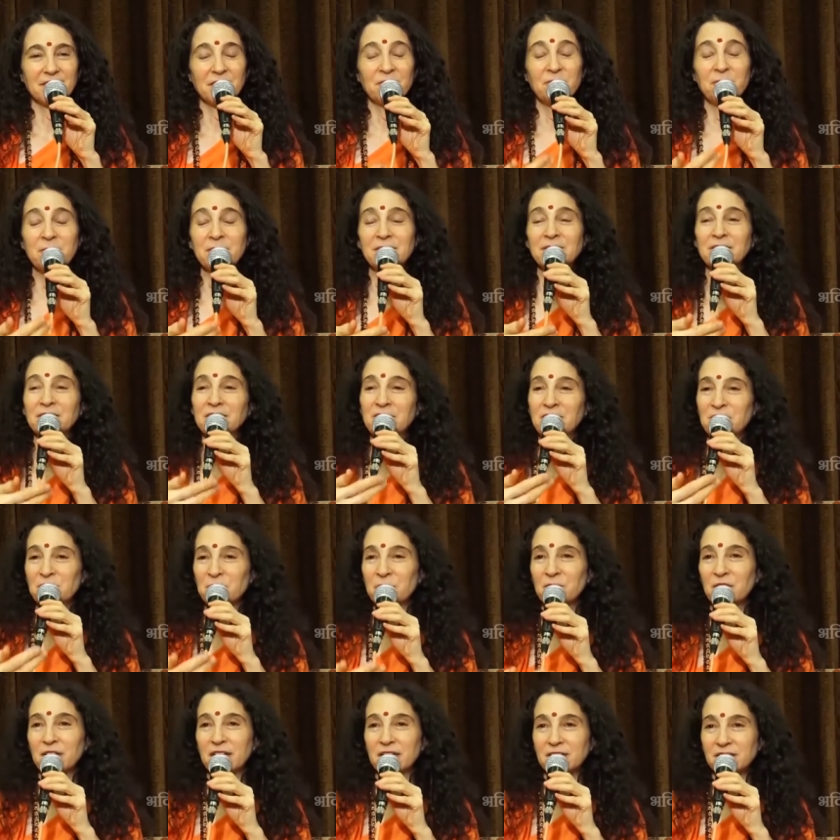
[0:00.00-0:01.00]
of building
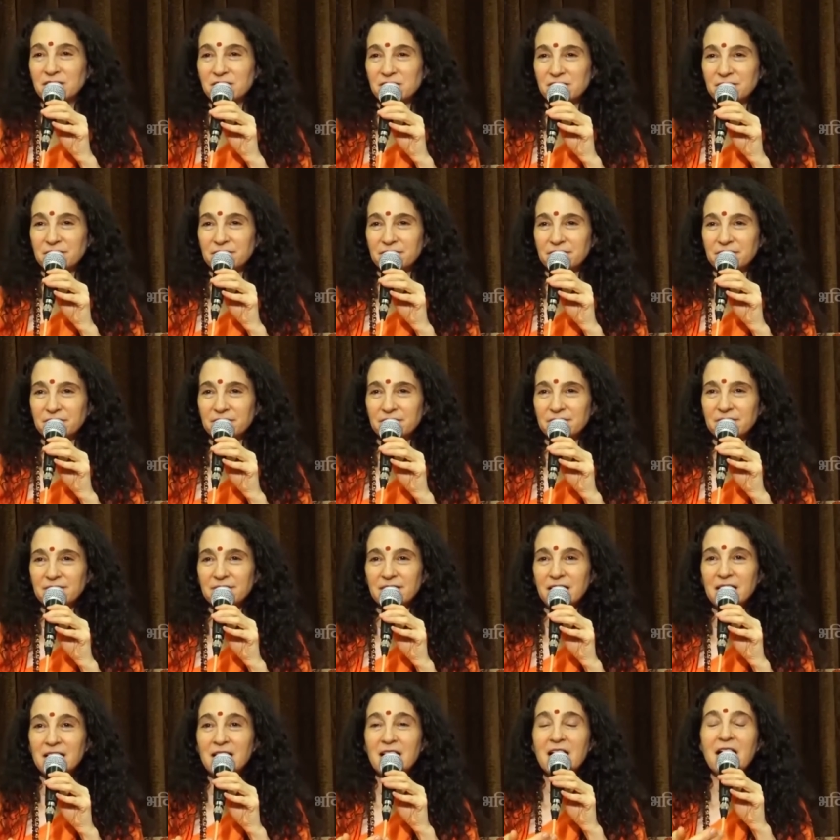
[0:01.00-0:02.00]
the bridge.
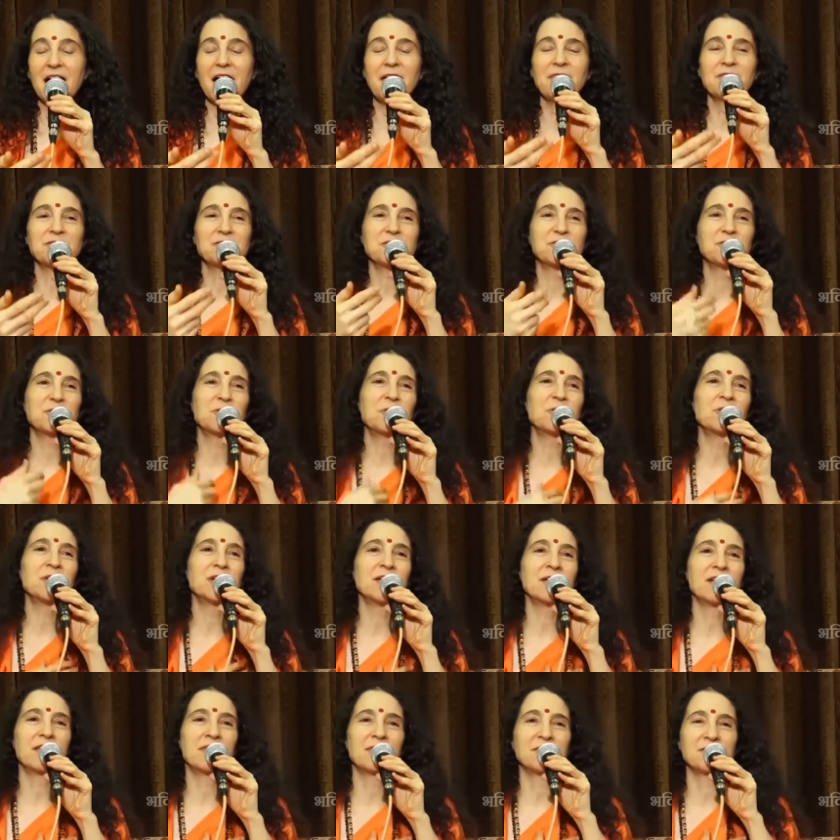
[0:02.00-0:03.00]
And the
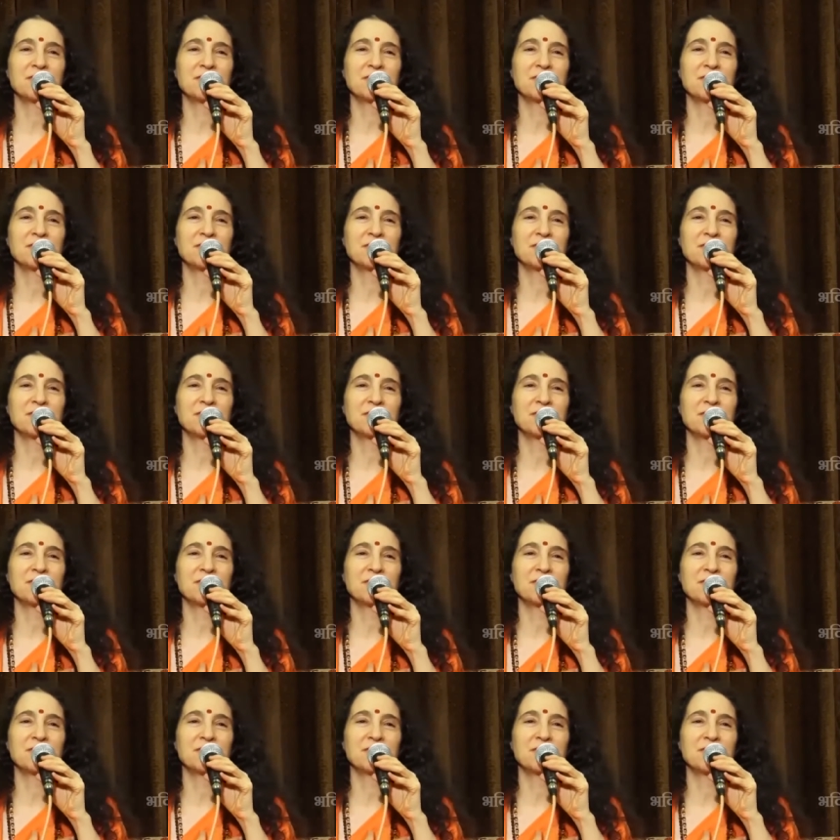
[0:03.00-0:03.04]
story,